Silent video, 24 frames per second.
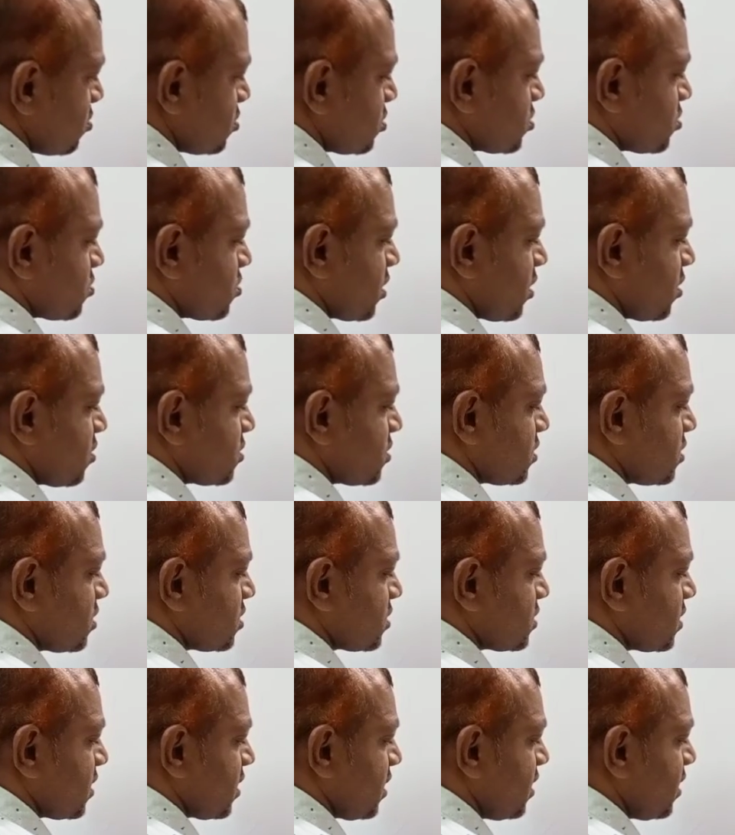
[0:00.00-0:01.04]
So try to see,
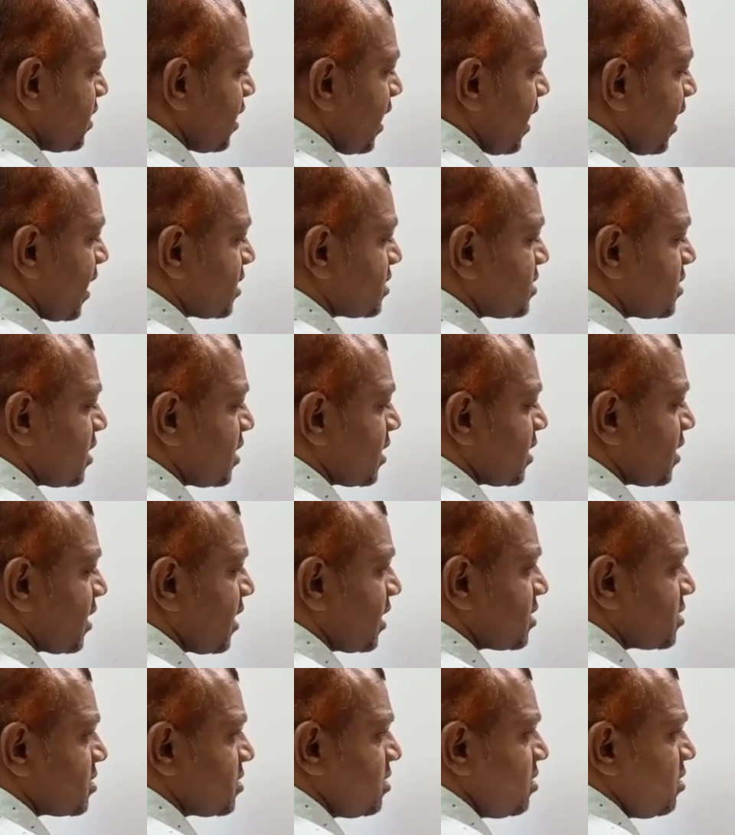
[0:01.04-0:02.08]
this is the axillary
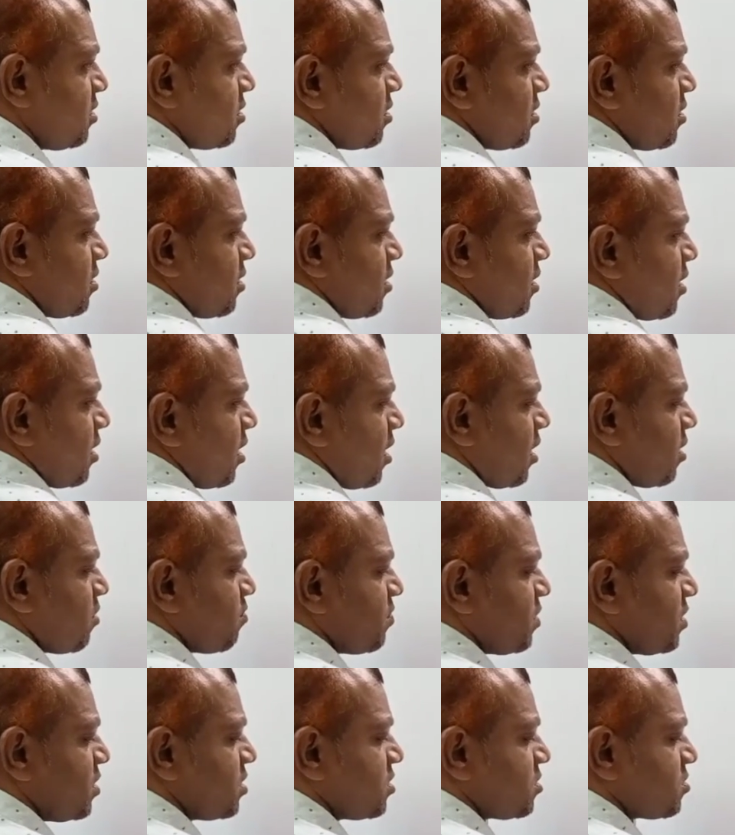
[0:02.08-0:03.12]
artery
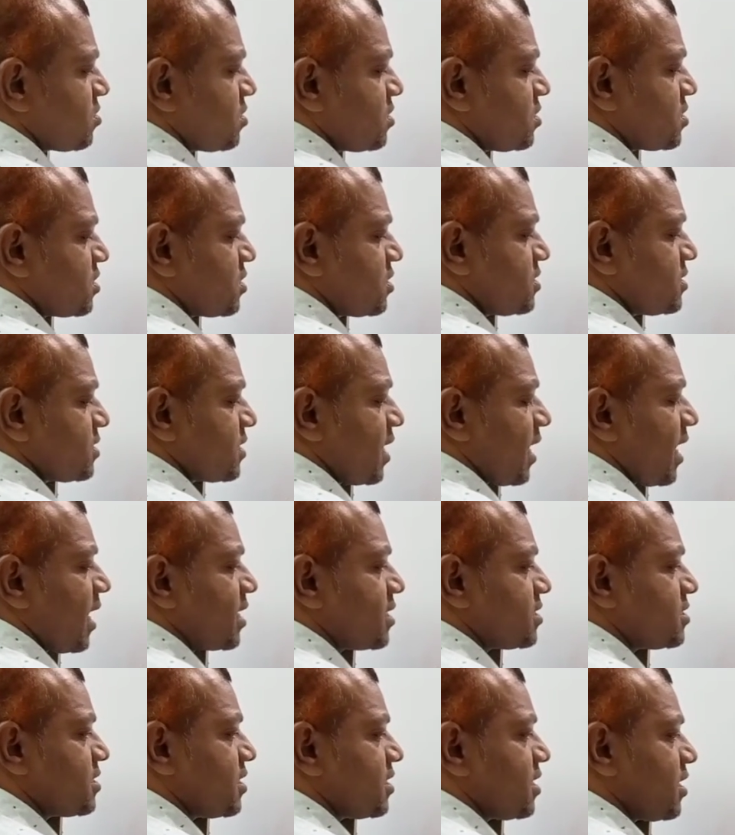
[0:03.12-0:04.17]
and medial to this is
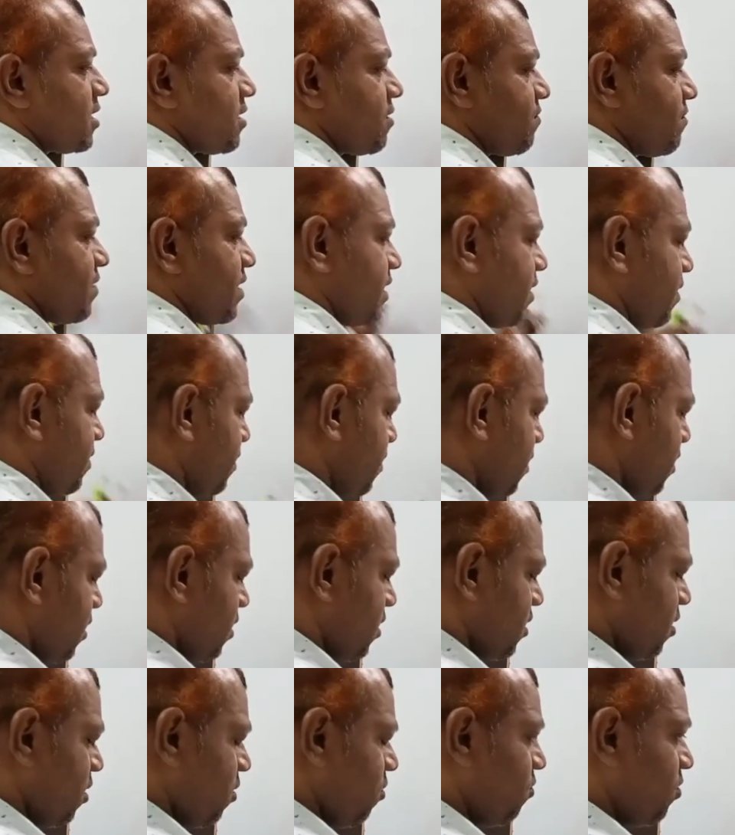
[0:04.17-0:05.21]
axillary vein.
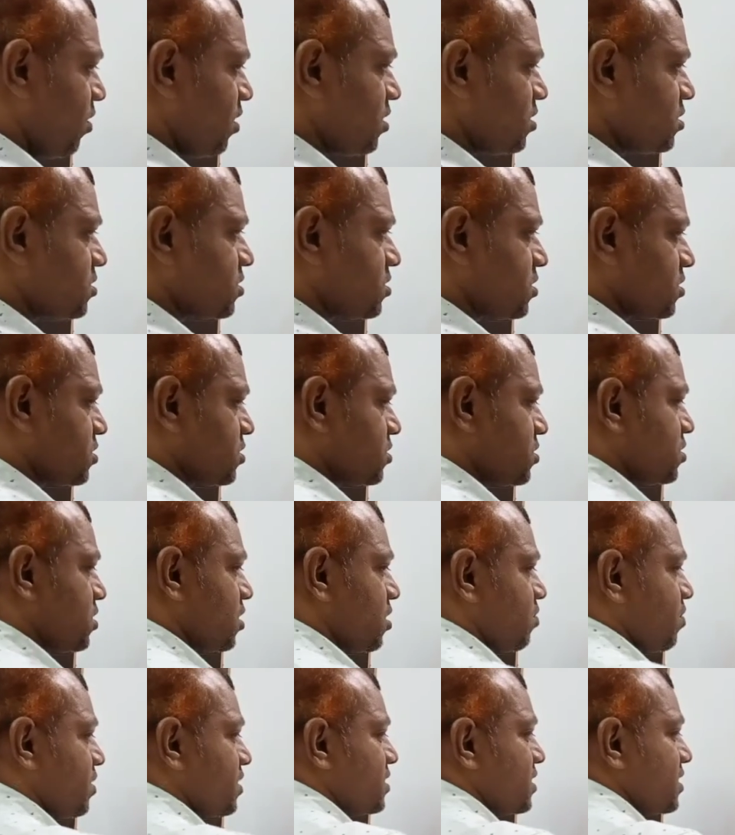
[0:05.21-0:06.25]
Now what are the structures
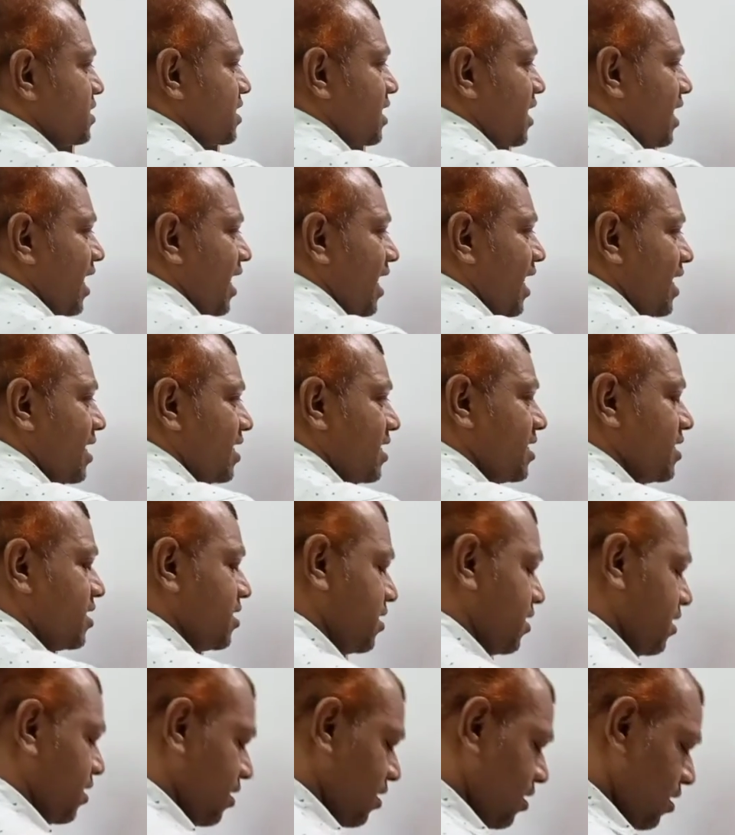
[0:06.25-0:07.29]
are present
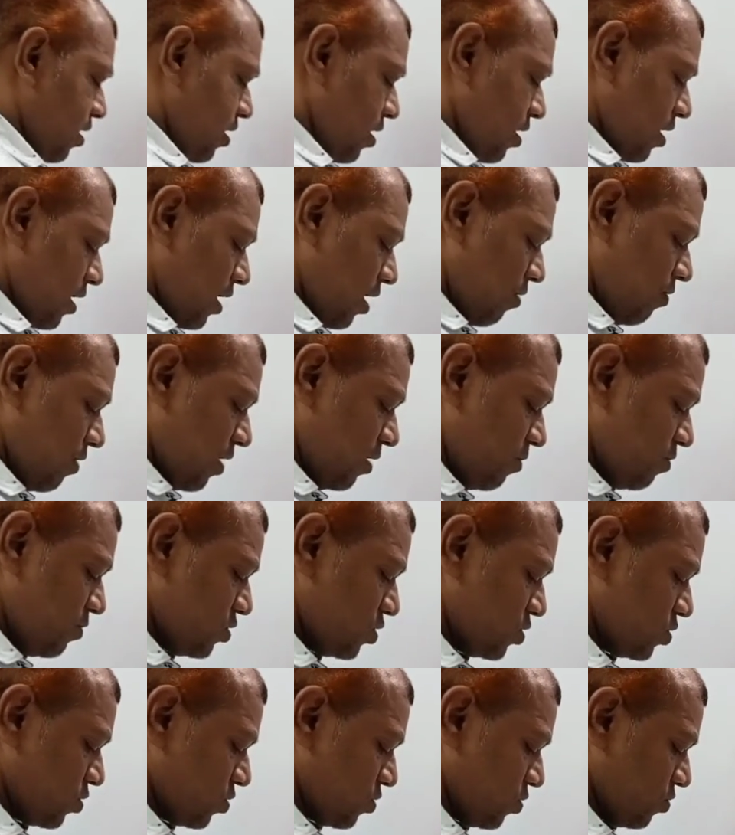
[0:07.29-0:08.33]
anterior? Now let me
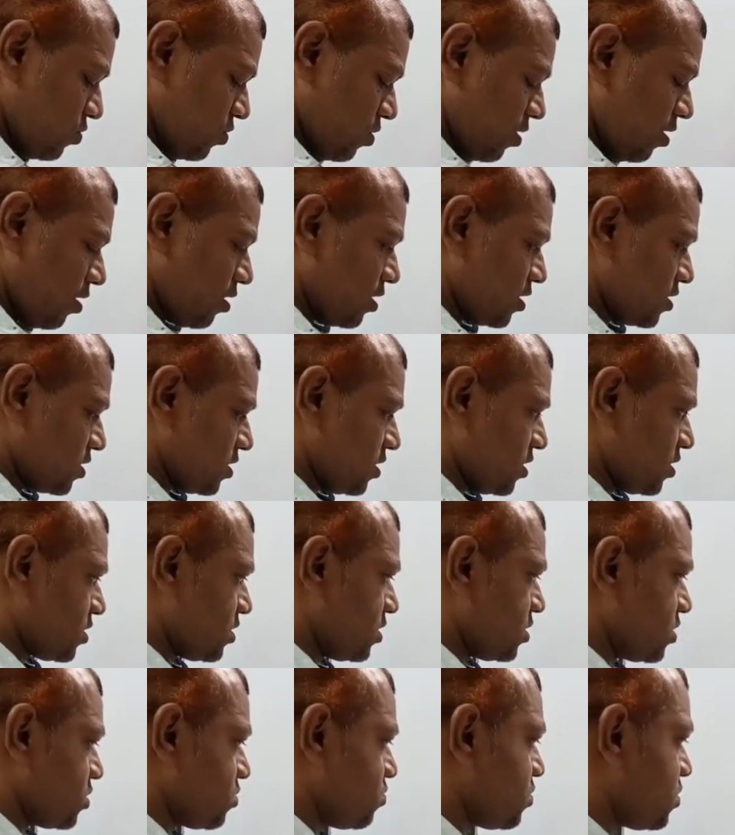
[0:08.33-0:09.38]
show you all the
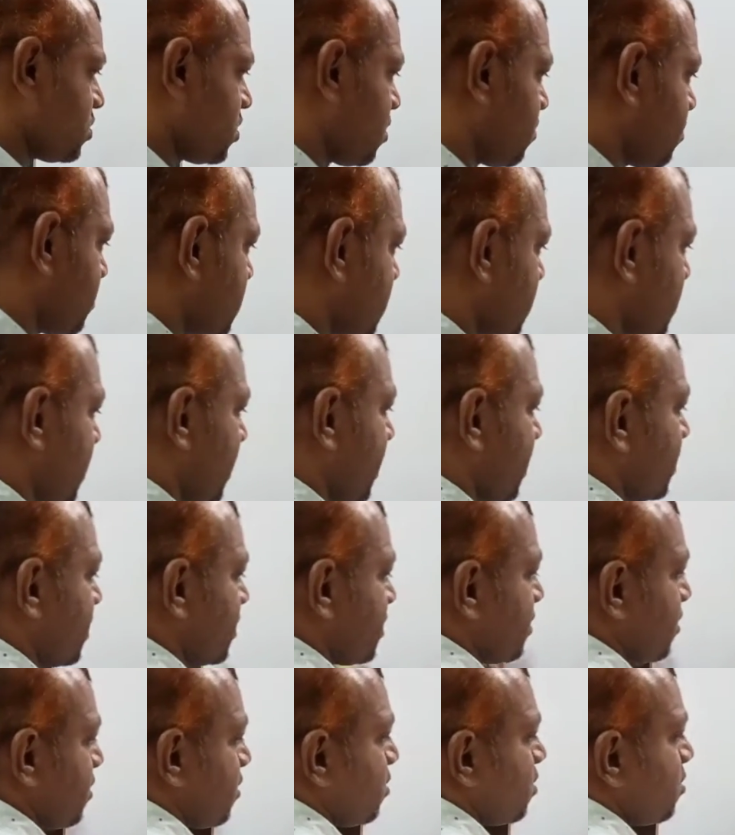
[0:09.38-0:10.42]
structures which are present
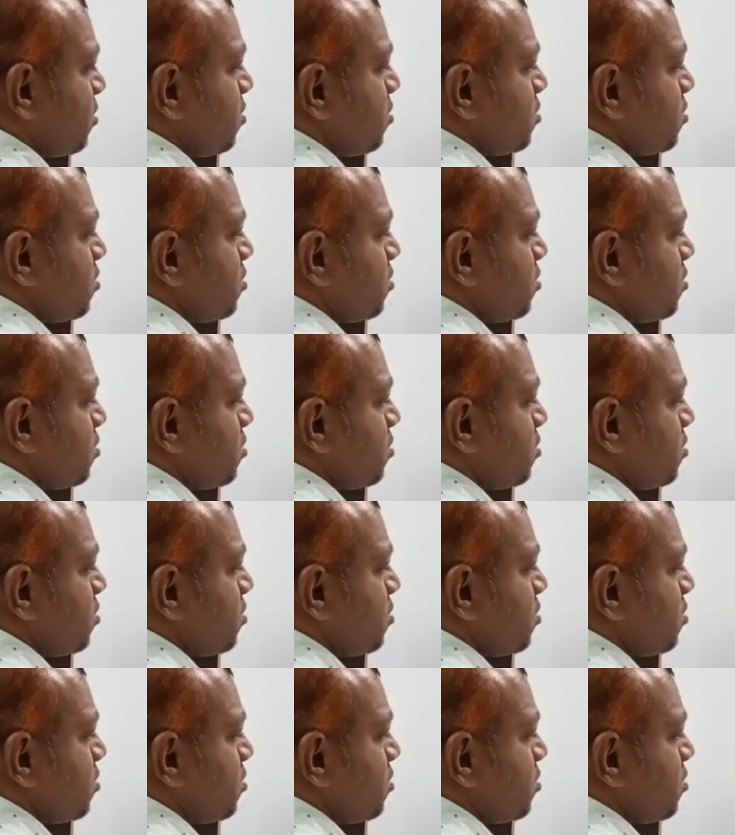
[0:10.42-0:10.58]
anterior.